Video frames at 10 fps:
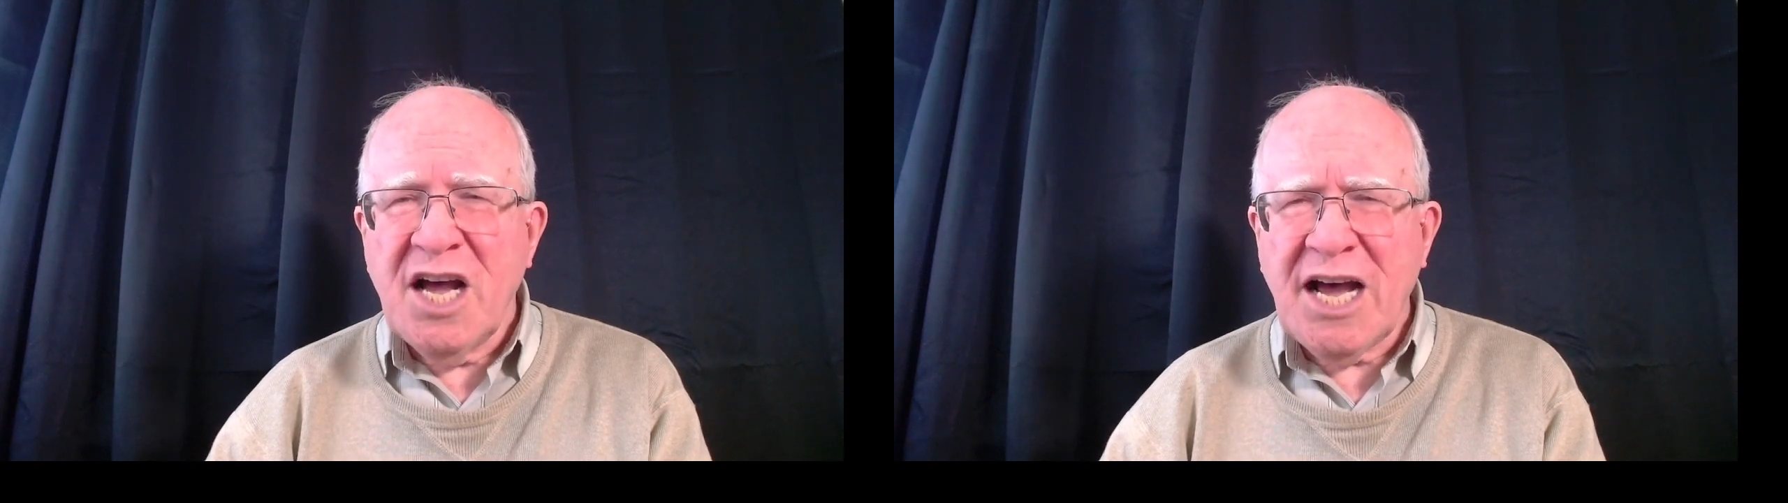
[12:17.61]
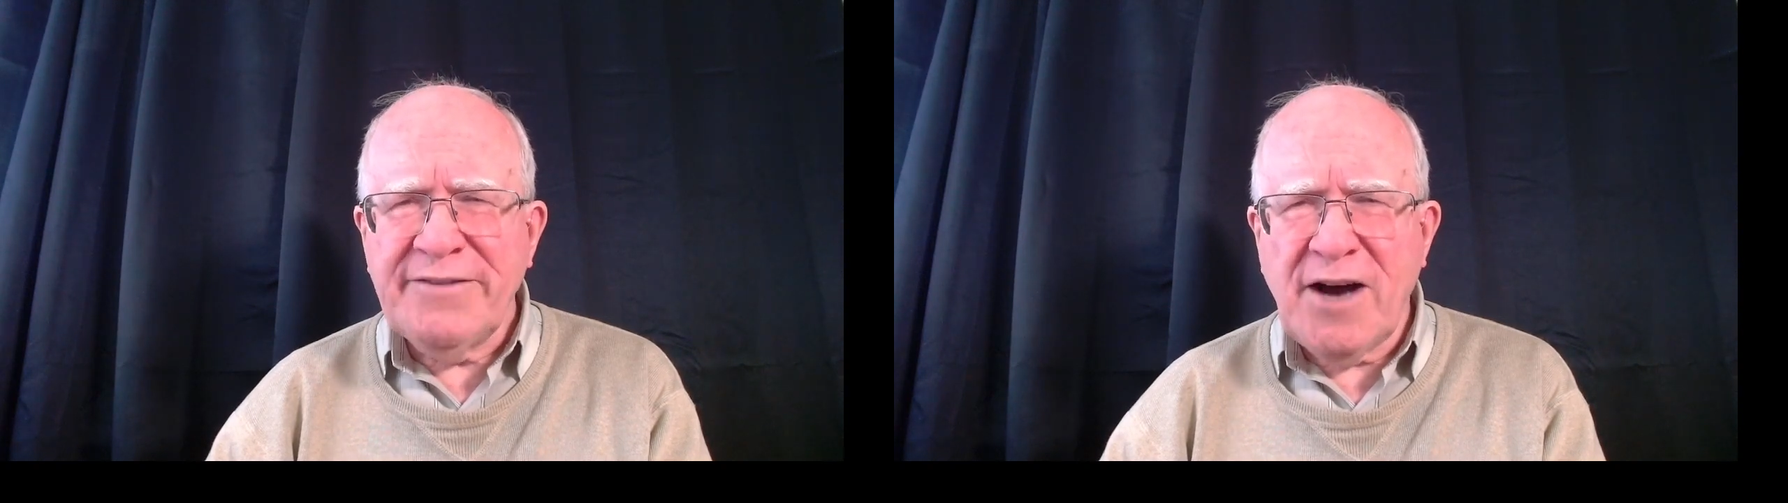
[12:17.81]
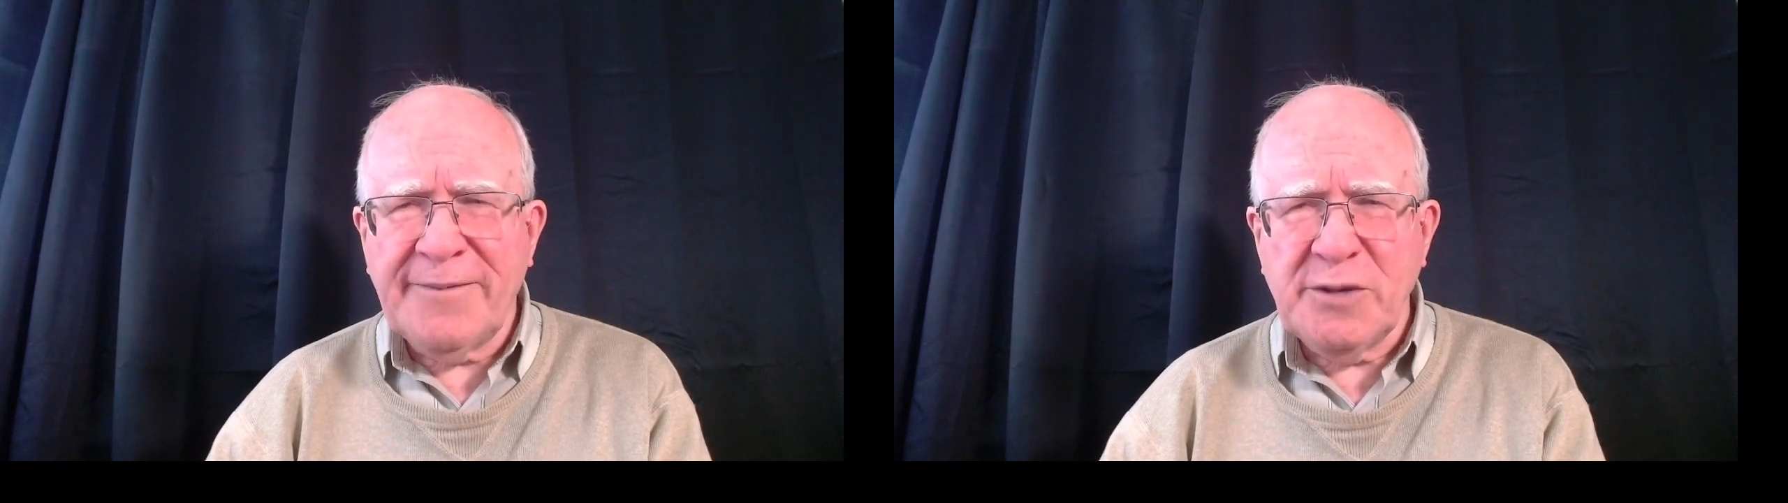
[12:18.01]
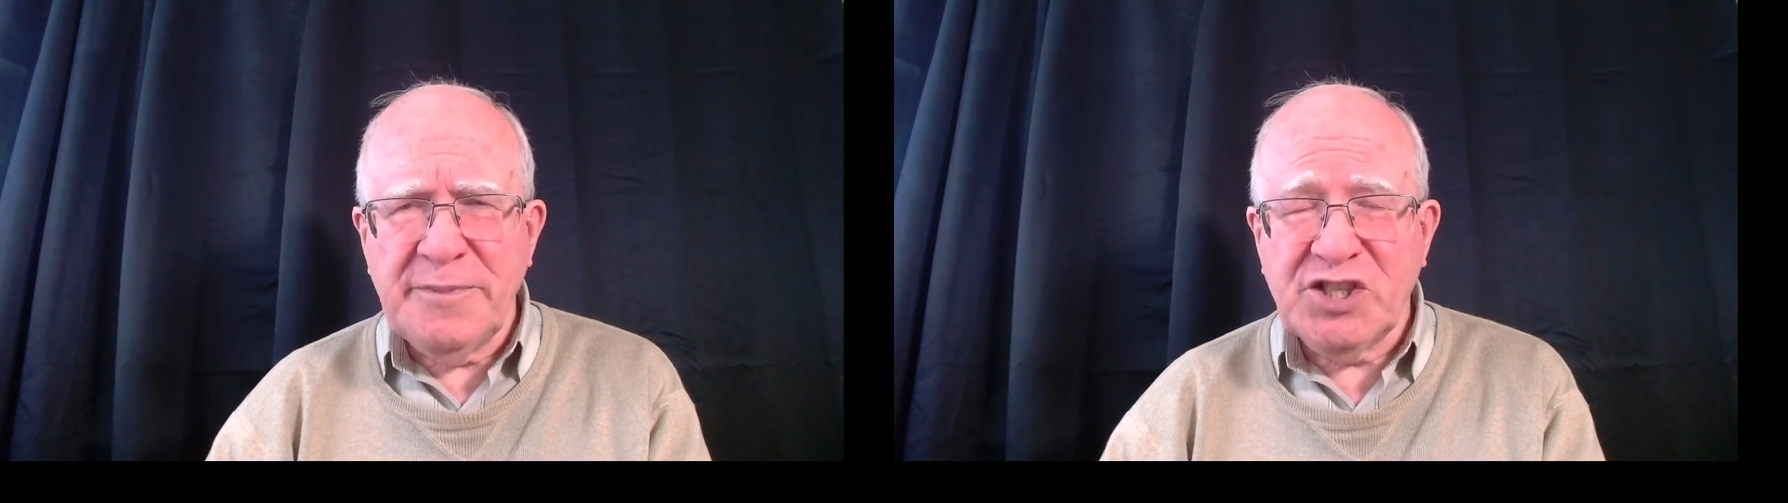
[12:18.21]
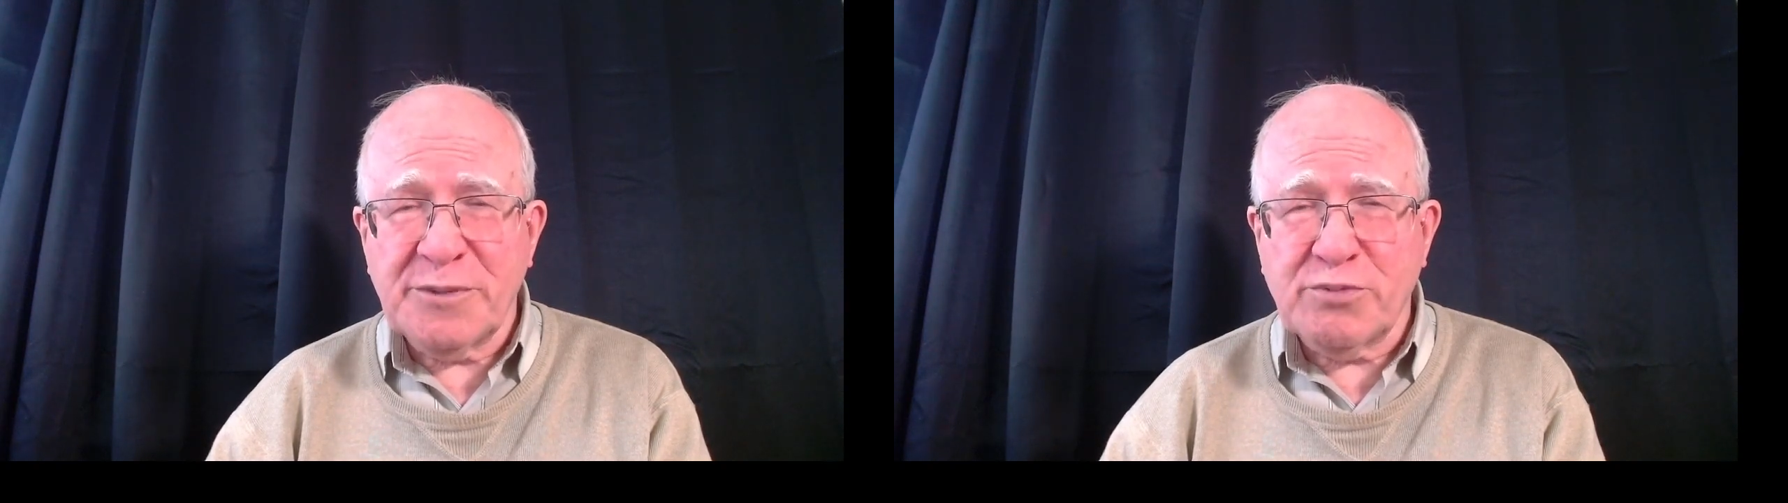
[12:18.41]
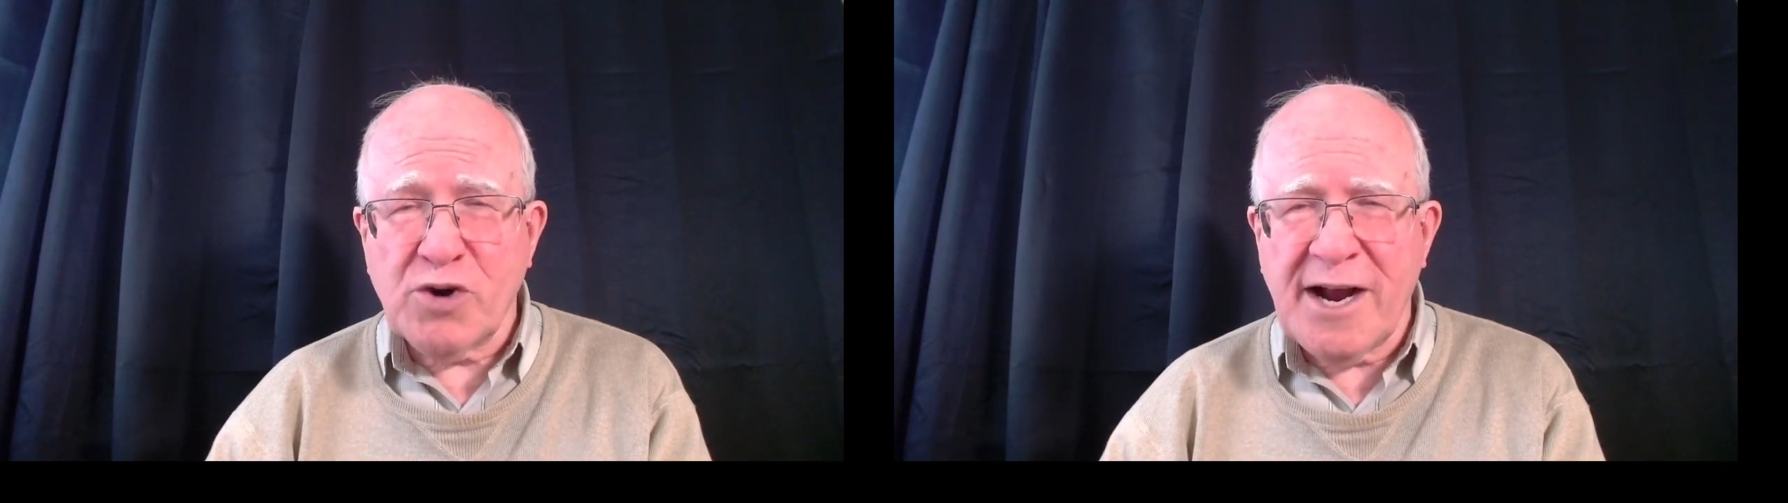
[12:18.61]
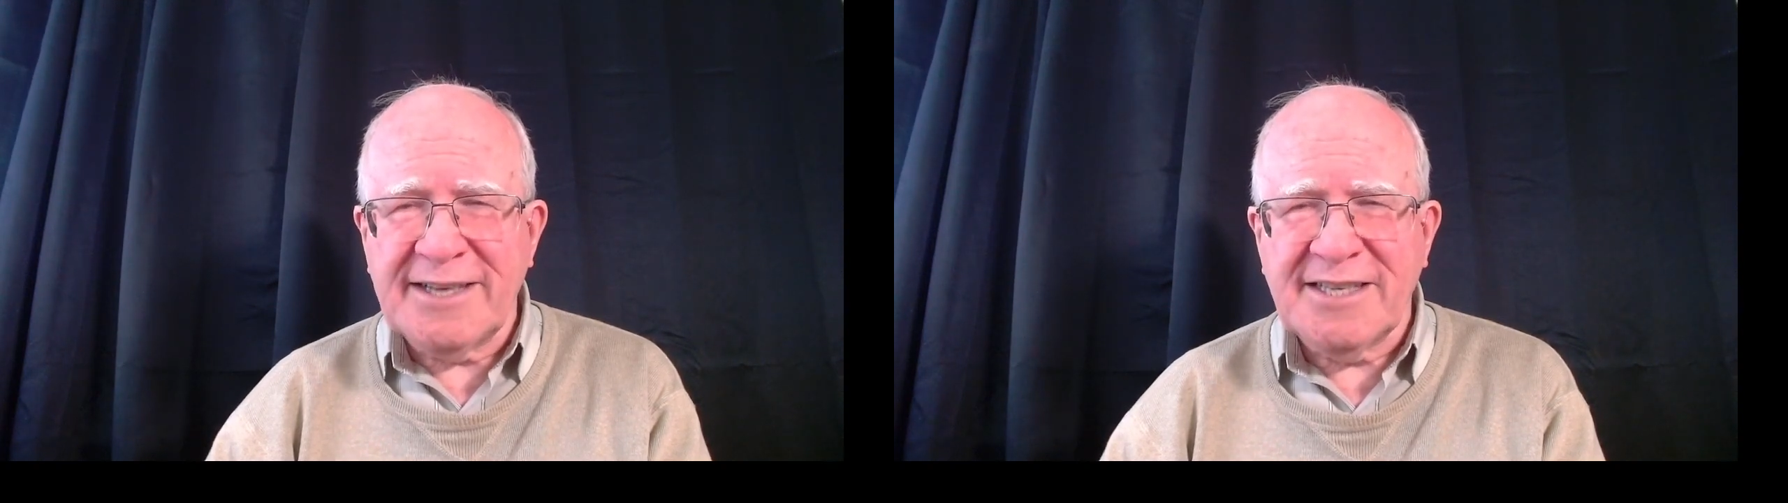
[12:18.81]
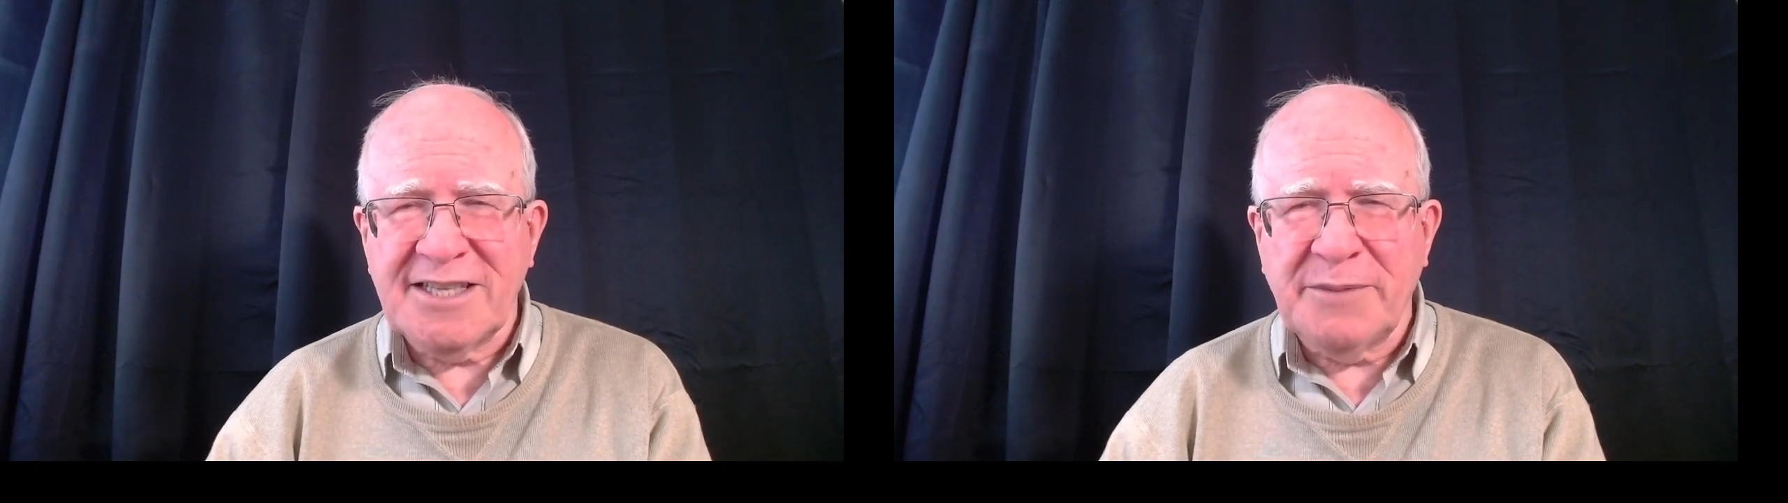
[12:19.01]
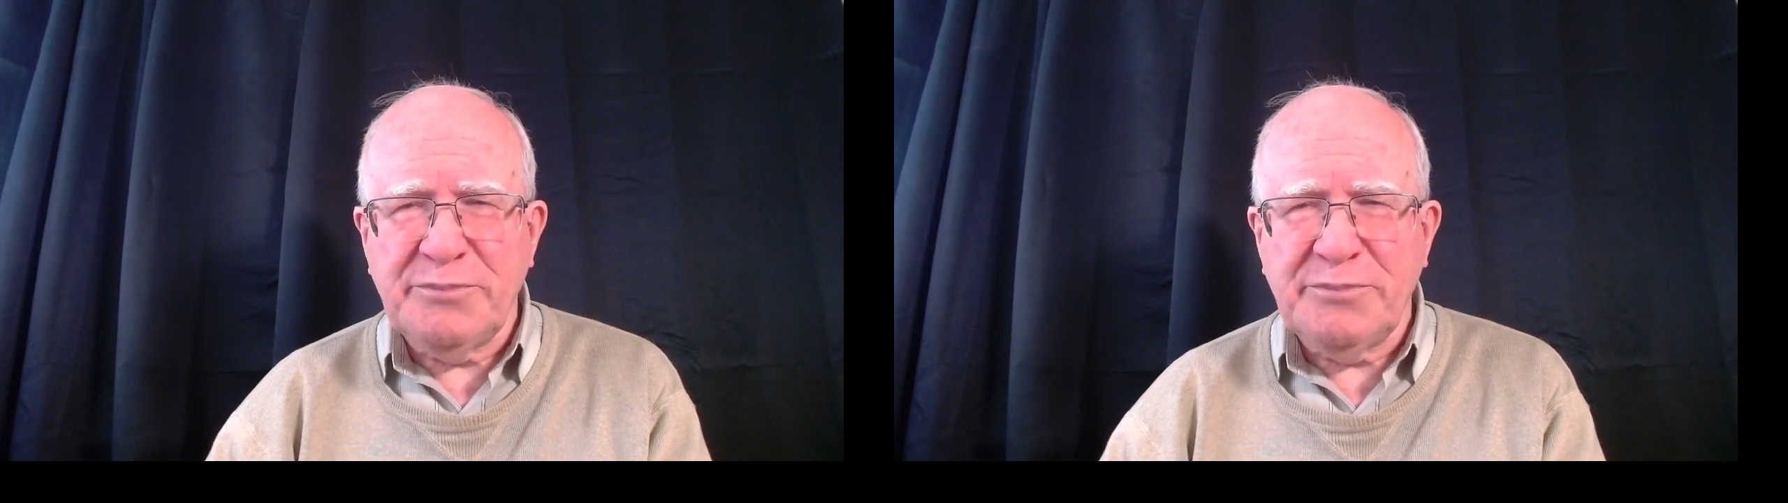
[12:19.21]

I've often been surprised at the